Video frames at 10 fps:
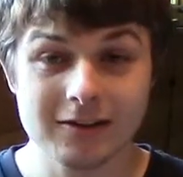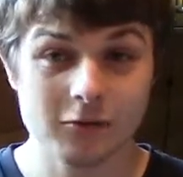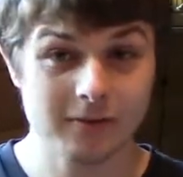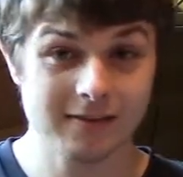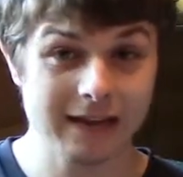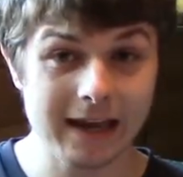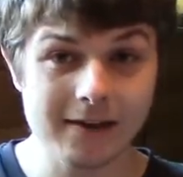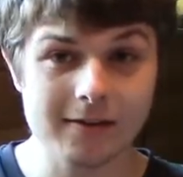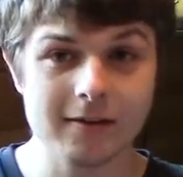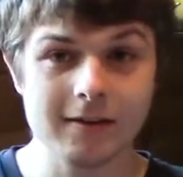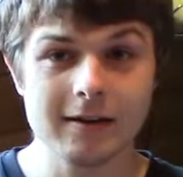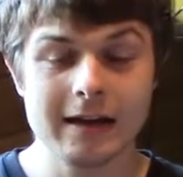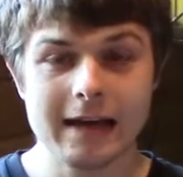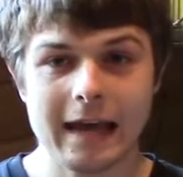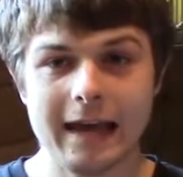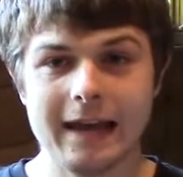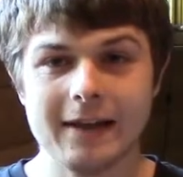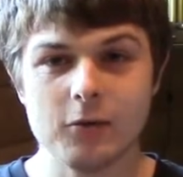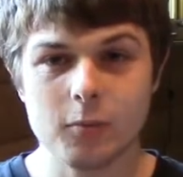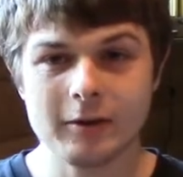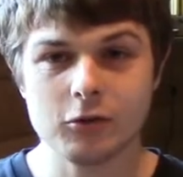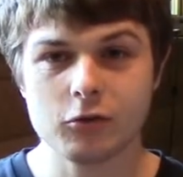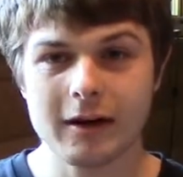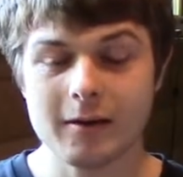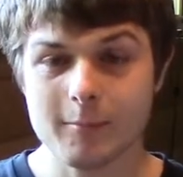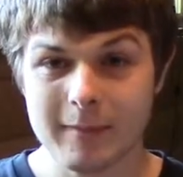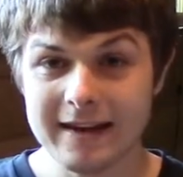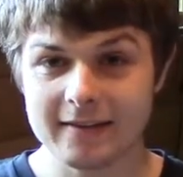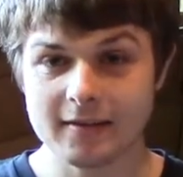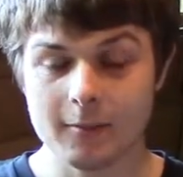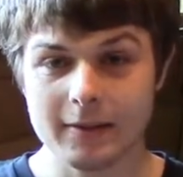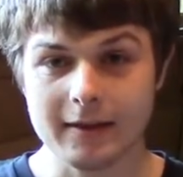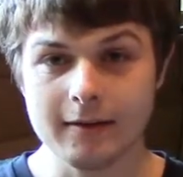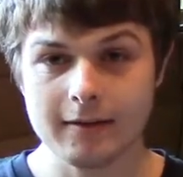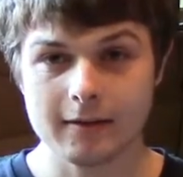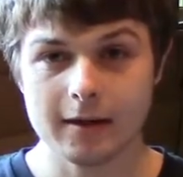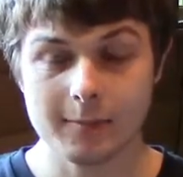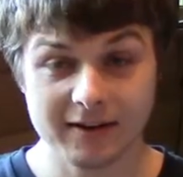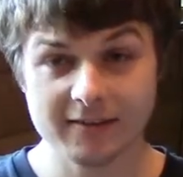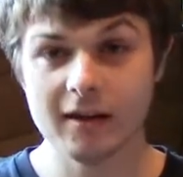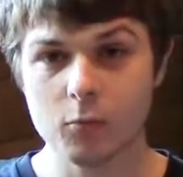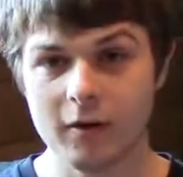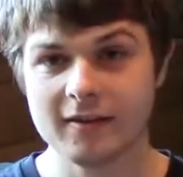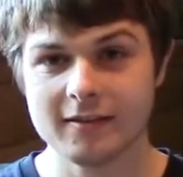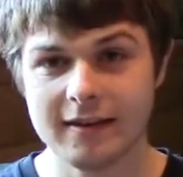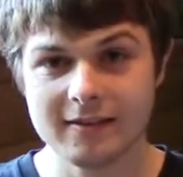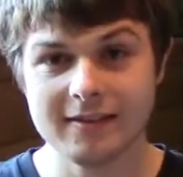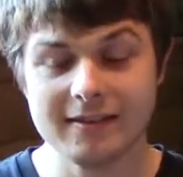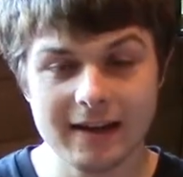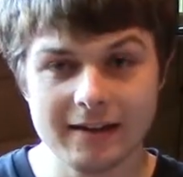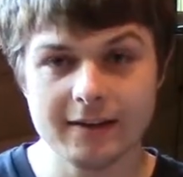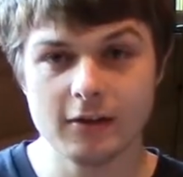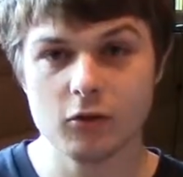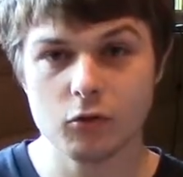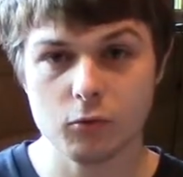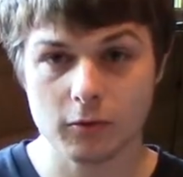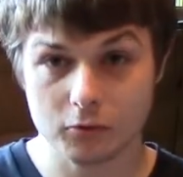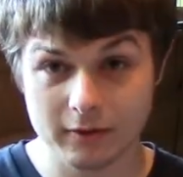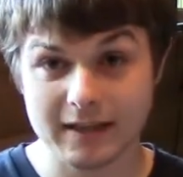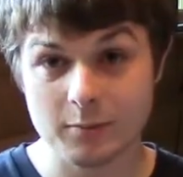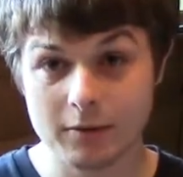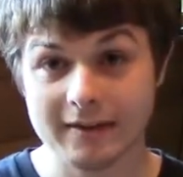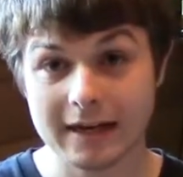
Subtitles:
So there's an error, and when you try to make something, because SolidWorks is intended to 3D print